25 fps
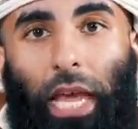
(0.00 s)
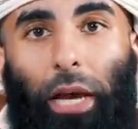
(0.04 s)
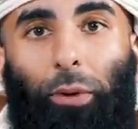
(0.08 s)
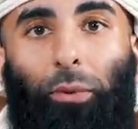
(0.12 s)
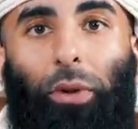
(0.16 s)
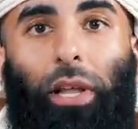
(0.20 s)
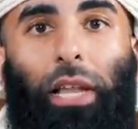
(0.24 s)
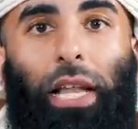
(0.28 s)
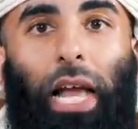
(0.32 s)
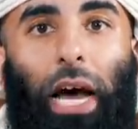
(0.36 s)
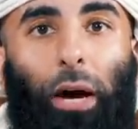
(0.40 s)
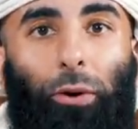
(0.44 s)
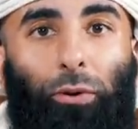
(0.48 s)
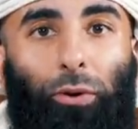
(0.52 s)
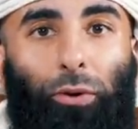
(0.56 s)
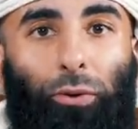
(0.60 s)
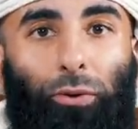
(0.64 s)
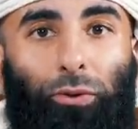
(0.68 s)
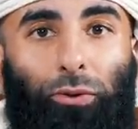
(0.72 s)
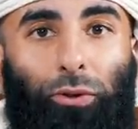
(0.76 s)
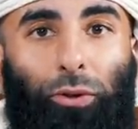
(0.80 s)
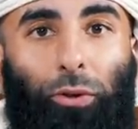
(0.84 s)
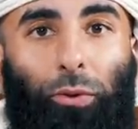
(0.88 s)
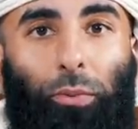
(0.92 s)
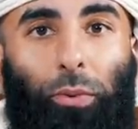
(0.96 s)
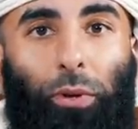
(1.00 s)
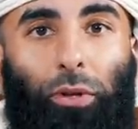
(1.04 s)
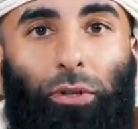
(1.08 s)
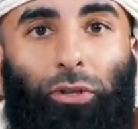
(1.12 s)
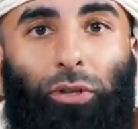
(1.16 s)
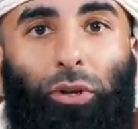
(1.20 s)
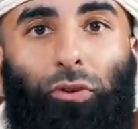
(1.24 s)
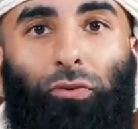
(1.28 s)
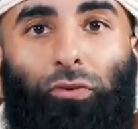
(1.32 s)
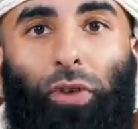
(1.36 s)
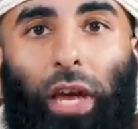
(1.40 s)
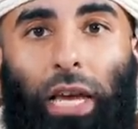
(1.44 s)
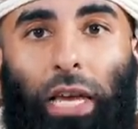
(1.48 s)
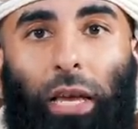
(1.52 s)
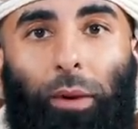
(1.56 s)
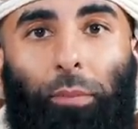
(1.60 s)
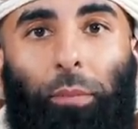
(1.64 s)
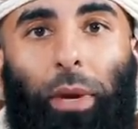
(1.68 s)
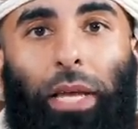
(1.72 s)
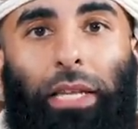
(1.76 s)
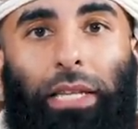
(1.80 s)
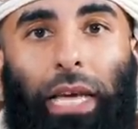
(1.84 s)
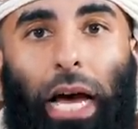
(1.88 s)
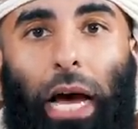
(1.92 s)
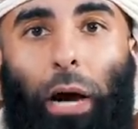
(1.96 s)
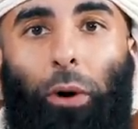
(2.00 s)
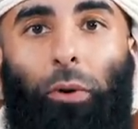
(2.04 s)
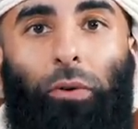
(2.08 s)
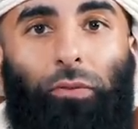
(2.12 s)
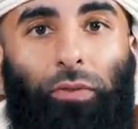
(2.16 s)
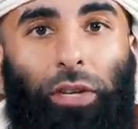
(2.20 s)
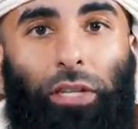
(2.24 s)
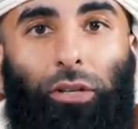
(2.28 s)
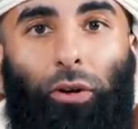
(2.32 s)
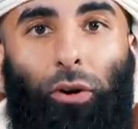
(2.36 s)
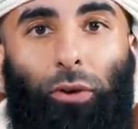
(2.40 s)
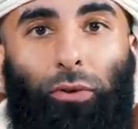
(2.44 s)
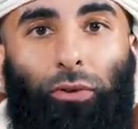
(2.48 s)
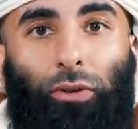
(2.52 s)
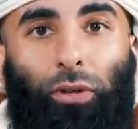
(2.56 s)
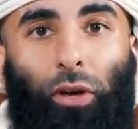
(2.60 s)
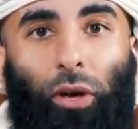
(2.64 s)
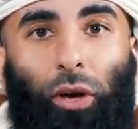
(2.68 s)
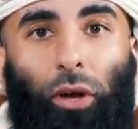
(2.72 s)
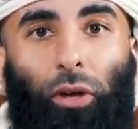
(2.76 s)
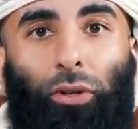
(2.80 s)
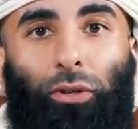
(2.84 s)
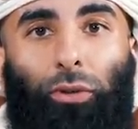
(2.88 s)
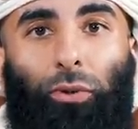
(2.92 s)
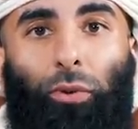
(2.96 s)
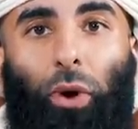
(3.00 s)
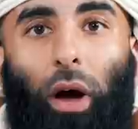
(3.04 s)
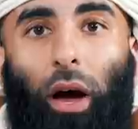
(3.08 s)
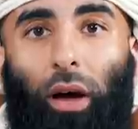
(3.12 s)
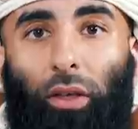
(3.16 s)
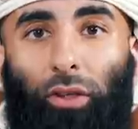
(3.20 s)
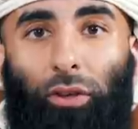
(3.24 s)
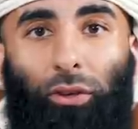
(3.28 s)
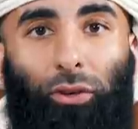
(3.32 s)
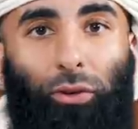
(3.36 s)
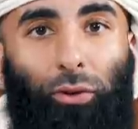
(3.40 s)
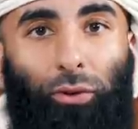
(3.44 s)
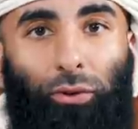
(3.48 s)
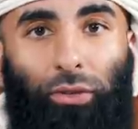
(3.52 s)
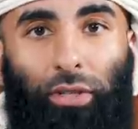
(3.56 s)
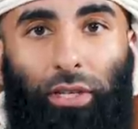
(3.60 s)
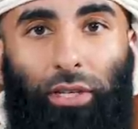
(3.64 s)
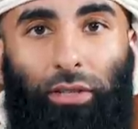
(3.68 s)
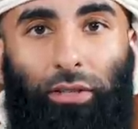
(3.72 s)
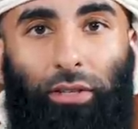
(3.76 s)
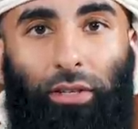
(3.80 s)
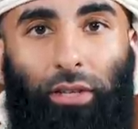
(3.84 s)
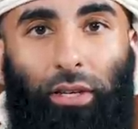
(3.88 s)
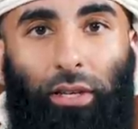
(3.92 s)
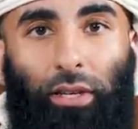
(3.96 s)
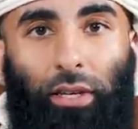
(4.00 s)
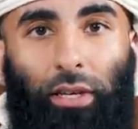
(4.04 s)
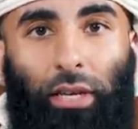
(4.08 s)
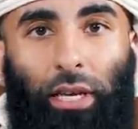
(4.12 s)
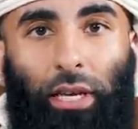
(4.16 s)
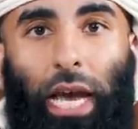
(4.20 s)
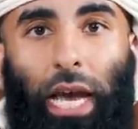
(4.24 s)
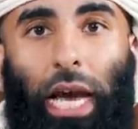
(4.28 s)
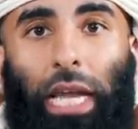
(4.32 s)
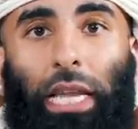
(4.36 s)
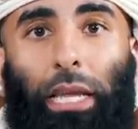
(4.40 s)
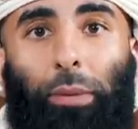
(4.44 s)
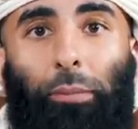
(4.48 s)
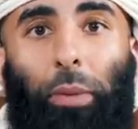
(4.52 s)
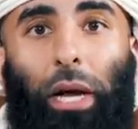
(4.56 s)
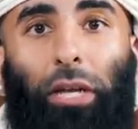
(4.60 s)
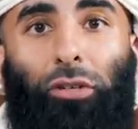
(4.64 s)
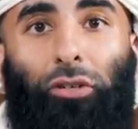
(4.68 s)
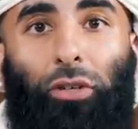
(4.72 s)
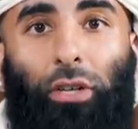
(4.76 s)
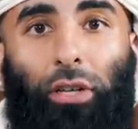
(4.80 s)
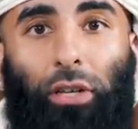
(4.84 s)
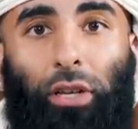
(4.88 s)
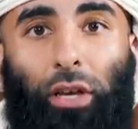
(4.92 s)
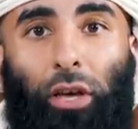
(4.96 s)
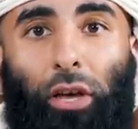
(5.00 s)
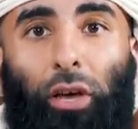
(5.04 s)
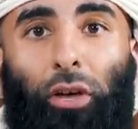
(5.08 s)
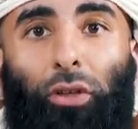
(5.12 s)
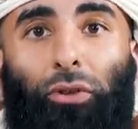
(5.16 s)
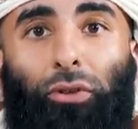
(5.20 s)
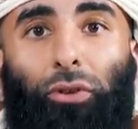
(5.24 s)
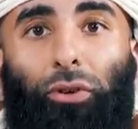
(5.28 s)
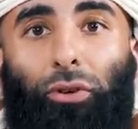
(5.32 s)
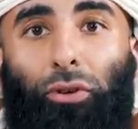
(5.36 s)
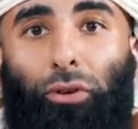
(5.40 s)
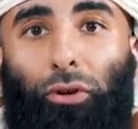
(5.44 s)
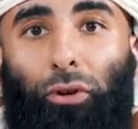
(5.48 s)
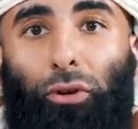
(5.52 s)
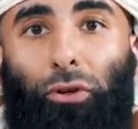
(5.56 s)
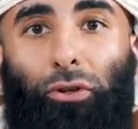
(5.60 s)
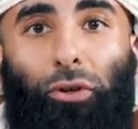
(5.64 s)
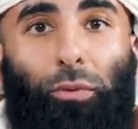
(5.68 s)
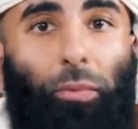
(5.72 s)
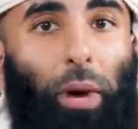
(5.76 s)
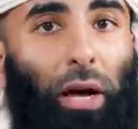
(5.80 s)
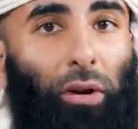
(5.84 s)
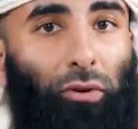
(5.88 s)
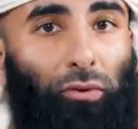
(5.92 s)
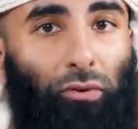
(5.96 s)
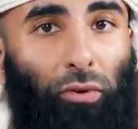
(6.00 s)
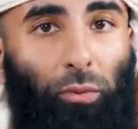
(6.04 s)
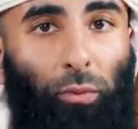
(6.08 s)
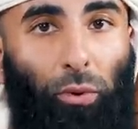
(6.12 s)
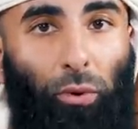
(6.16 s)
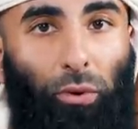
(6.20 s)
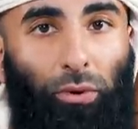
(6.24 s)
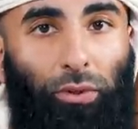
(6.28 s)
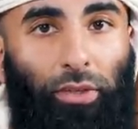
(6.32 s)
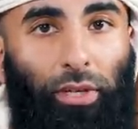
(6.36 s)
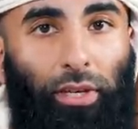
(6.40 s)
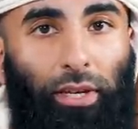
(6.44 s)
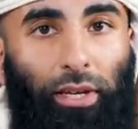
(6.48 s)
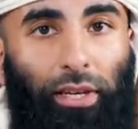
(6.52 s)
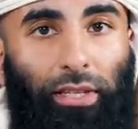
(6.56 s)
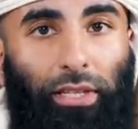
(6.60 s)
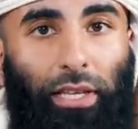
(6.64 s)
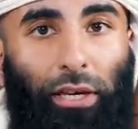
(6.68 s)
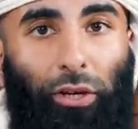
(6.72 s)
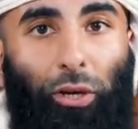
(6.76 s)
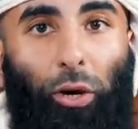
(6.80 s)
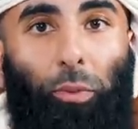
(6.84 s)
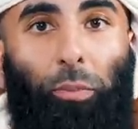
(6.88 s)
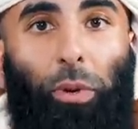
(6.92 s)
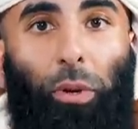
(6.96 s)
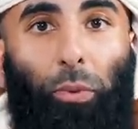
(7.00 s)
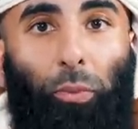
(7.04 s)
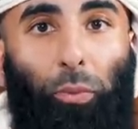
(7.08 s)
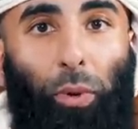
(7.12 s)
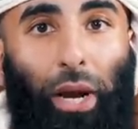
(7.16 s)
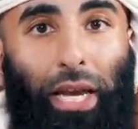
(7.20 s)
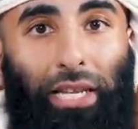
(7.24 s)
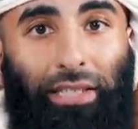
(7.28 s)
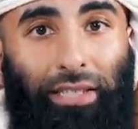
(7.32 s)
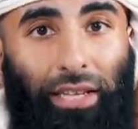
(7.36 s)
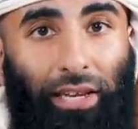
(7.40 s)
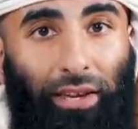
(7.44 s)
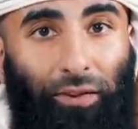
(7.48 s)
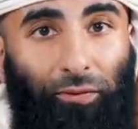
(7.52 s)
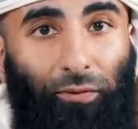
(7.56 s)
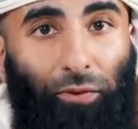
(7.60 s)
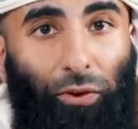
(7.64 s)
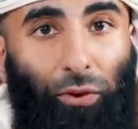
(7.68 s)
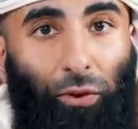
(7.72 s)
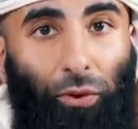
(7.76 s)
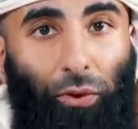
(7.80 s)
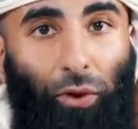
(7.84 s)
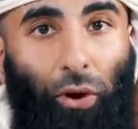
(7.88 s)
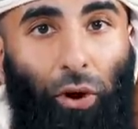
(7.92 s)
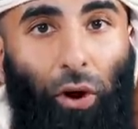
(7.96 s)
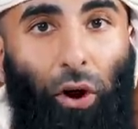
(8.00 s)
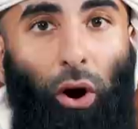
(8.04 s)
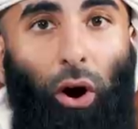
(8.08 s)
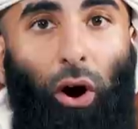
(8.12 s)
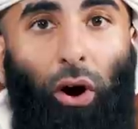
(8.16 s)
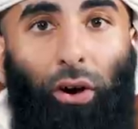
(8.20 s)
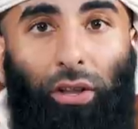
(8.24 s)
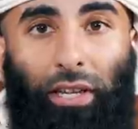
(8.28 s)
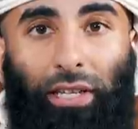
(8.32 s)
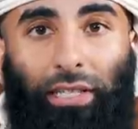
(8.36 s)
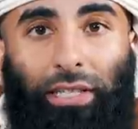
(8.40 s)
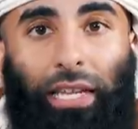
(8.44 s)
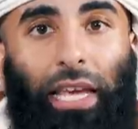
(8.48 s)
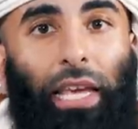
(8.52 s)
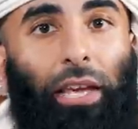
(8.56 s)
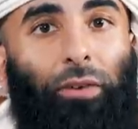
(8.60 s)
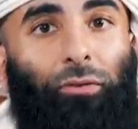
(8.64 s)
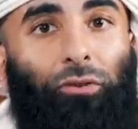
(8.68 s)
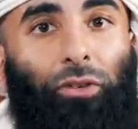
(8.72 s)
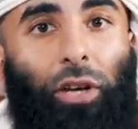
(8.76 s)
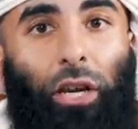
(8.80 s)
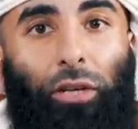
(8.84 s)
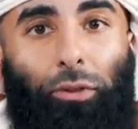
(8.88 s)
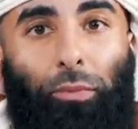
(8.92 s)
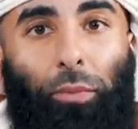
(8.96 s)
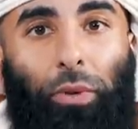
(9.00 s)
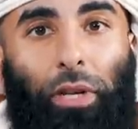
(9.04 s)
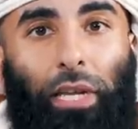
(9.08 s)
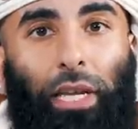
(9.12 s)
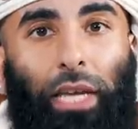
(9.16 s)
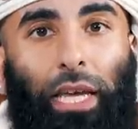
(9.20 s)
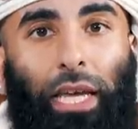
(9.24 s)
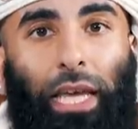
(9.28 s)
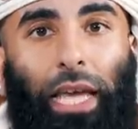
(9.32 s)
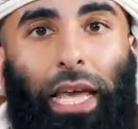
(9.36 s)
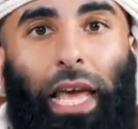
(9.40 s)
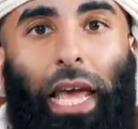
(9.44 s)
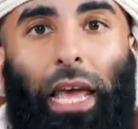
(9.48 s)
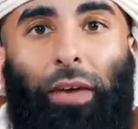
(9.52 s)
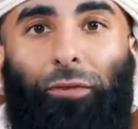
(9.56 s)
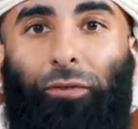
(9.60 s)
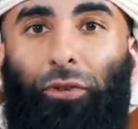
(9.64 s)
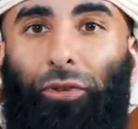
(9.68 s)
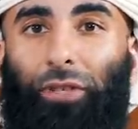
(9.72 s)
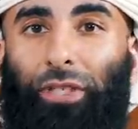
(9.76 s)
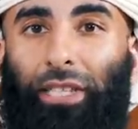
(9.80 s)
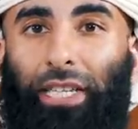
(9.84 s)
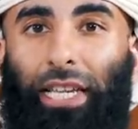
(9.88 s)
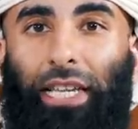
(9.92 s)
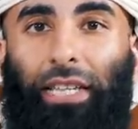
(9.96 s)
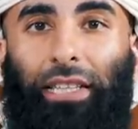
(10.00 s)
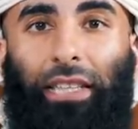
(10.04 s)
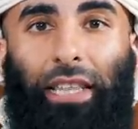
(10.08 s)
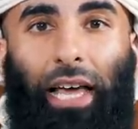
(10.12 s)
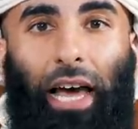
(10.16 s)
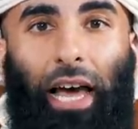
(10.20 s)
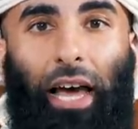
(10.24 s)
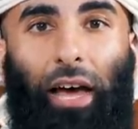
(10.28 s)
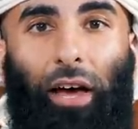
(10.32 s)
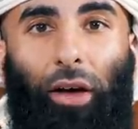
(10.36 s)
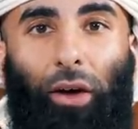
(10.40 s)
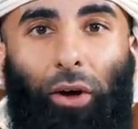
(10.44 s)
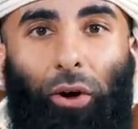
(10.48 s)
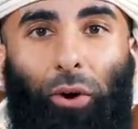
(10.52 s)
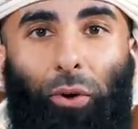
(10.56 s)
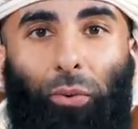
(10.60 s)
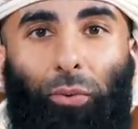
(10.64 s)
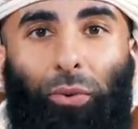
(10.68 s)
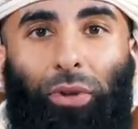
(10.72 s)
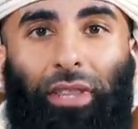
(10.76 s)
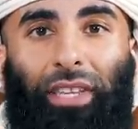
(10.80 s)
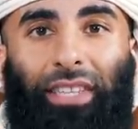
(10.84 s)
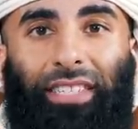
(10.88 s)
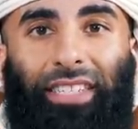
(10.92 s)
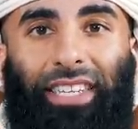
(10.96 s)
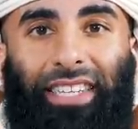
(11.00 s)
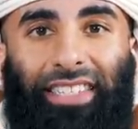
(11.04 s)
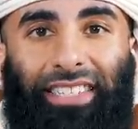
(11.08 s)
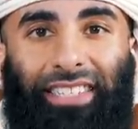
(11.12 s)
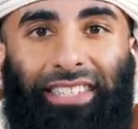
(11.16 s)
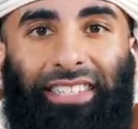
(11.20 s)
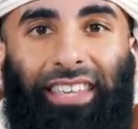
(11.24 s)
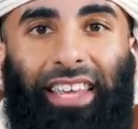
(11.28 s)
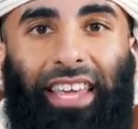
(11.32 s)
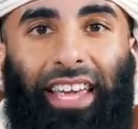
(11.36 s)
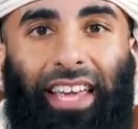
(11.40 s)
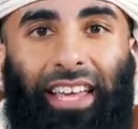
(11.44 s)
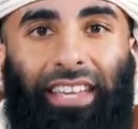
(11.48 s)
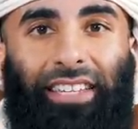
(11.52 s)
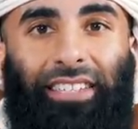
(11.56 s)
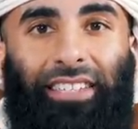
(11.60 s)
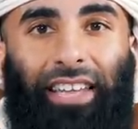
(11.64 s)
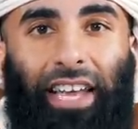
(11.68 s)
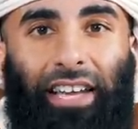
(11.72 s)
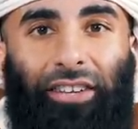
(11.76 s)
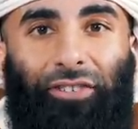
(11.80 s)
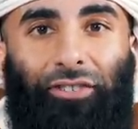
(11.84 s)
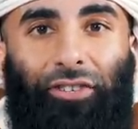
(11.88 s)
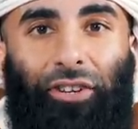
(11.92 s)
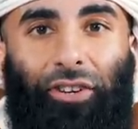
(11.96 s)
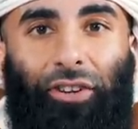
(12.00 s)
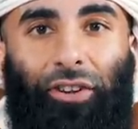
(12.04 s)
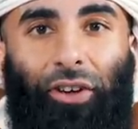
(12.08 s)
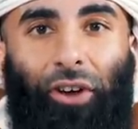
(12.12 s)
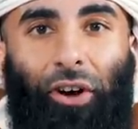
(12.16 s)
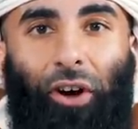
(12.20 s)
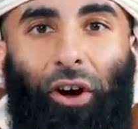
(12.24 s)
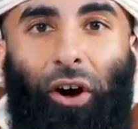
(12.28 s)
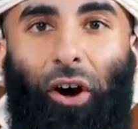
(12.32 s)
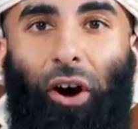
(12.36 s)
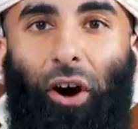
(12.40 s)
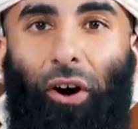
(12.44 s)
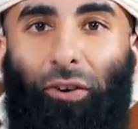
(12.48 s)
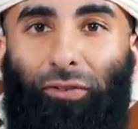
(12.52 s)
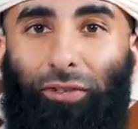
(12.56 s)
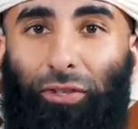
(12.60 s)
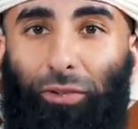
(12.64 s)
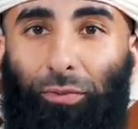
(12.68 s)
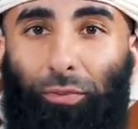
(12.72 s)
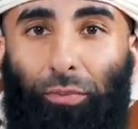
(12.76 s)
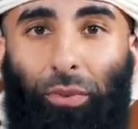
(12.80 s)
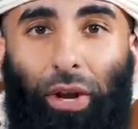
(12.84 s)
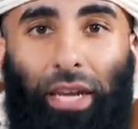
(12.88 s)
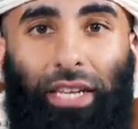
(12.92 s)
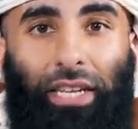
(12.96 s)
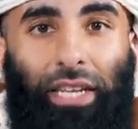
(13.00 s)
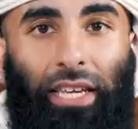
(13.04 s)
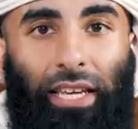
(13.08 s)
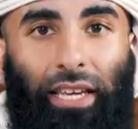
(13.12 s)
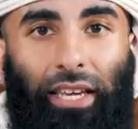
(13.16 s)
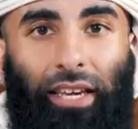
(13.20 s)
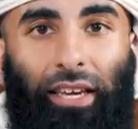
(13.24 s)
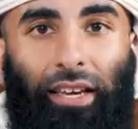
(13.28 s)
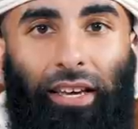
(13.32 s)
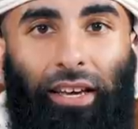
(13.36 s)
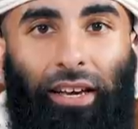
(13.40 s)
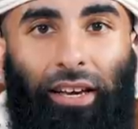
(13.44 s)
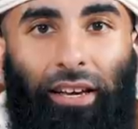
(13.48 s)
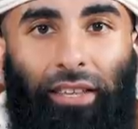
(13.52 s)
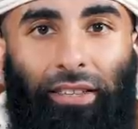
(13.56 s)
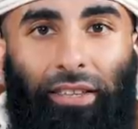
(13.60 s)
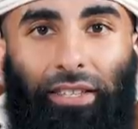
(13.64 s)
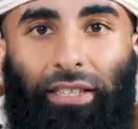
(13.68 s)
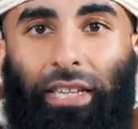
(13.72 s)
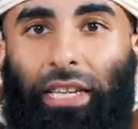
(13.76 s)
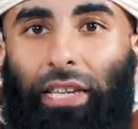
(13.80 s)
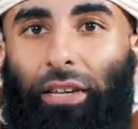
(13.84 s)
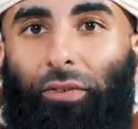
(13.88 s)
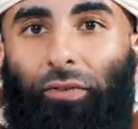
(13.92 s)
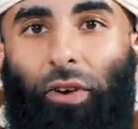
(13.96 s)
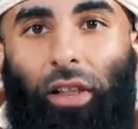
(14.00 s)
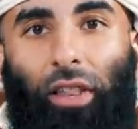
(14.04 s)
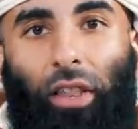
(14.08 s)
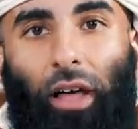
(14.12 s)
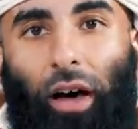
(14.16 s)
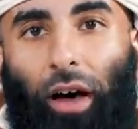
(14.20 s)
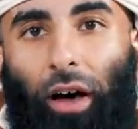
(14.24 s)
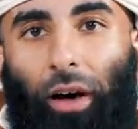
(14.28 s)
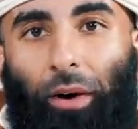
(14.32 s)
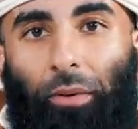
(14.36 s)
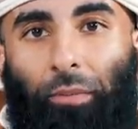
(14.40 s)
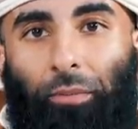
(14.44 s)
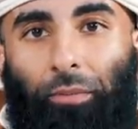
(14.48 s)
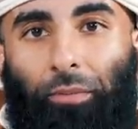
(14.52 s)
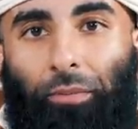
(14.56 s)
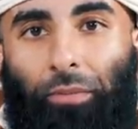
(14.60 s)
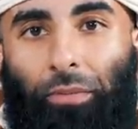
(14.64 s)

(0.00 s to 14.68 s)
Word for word: It will allow YouTube to recommend our videos to other users. And imagine the huge amount of reward that could be waiting for you on the day of judgment if you did that with a sincere intention of spreading the deen of Allah.